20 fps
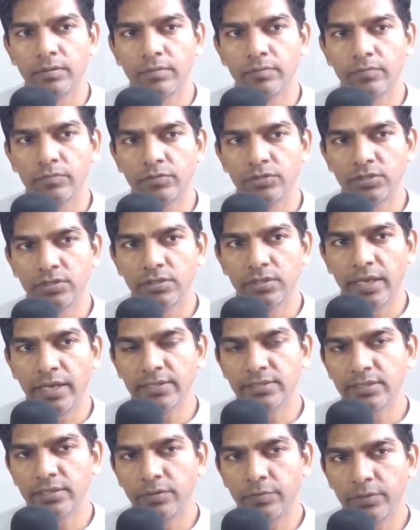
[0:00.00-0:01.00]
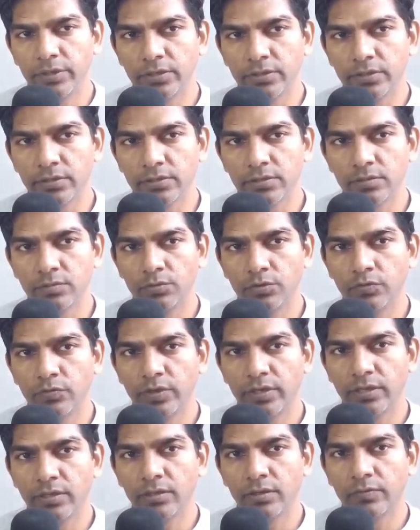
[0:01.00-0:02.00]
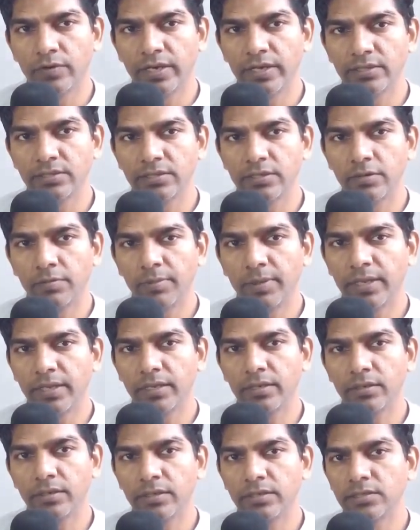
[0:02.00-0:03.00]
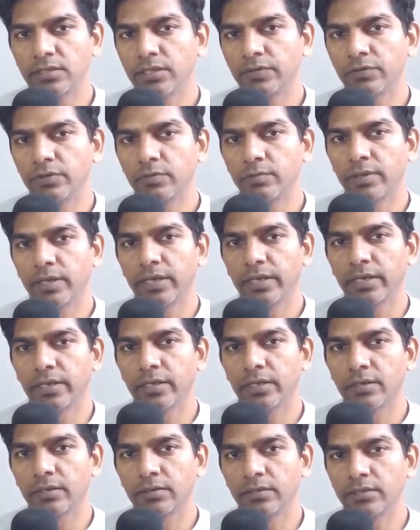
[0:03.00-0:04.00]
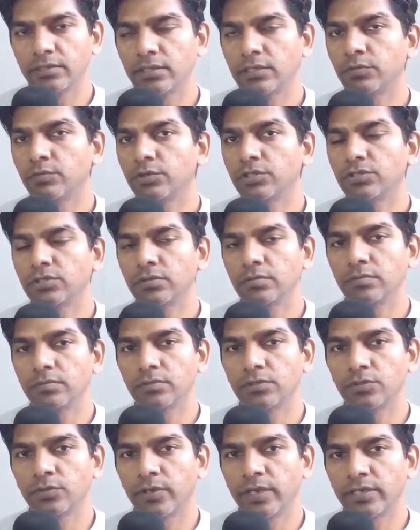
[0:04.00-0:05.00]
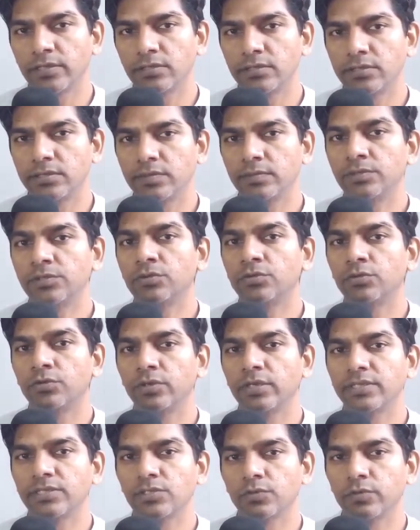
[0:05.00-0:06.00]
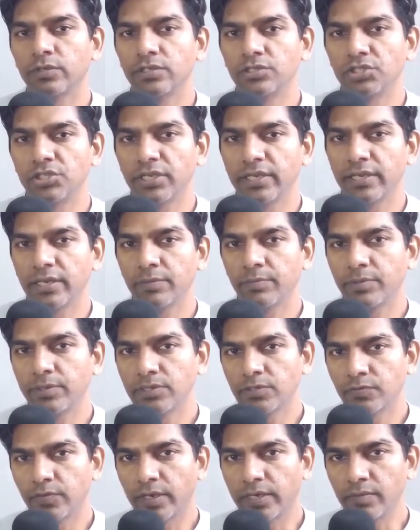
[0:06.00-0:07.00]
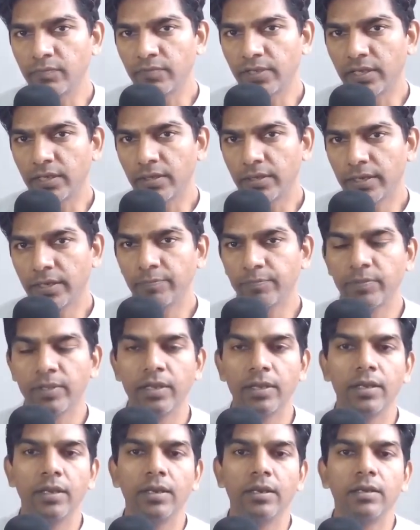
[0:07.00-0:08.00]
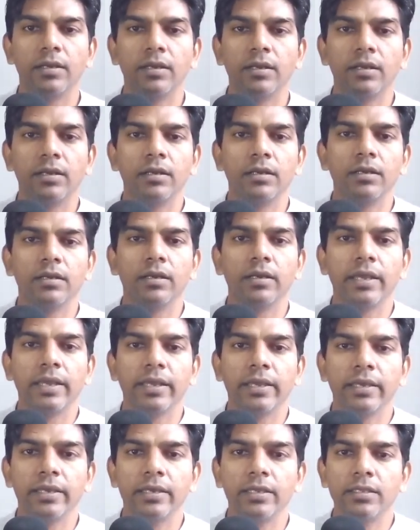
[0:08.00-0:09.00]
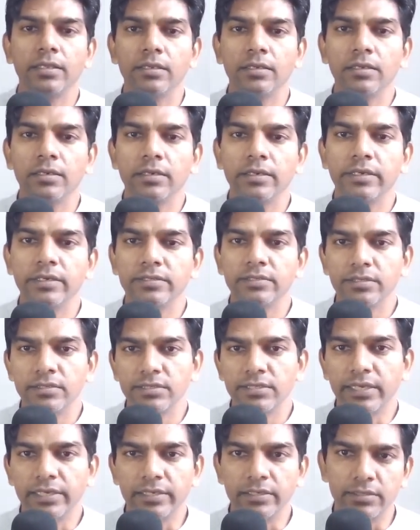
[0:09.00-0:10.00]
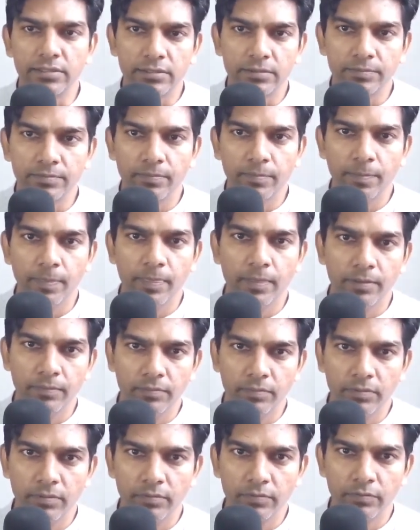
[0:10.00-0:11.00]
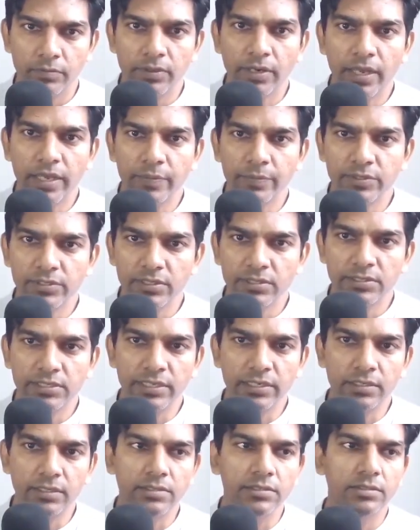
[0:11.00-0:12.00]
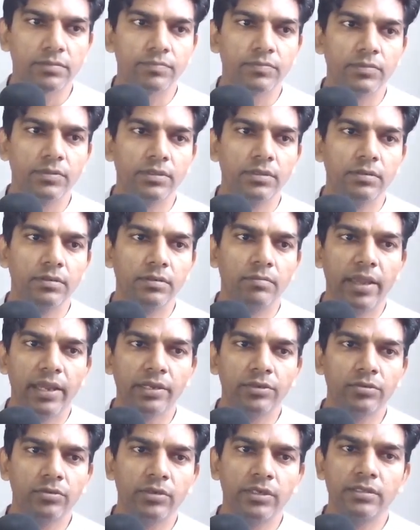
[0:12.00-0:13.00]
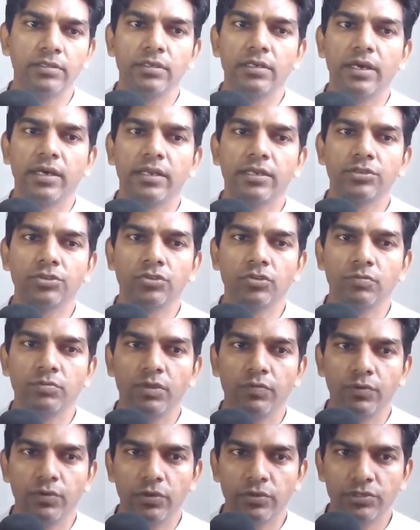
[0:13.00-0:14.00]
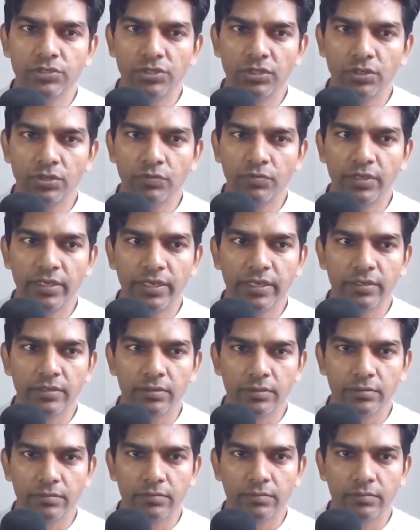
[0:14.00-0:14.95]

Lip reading: which is s in meters, moving in the yz plane, is given by this equation. So s is equals to 2t square j cap plus 5k cap, and it is in seconds. Time is in seconds. The magnitude and the direction of the velocity of the ant.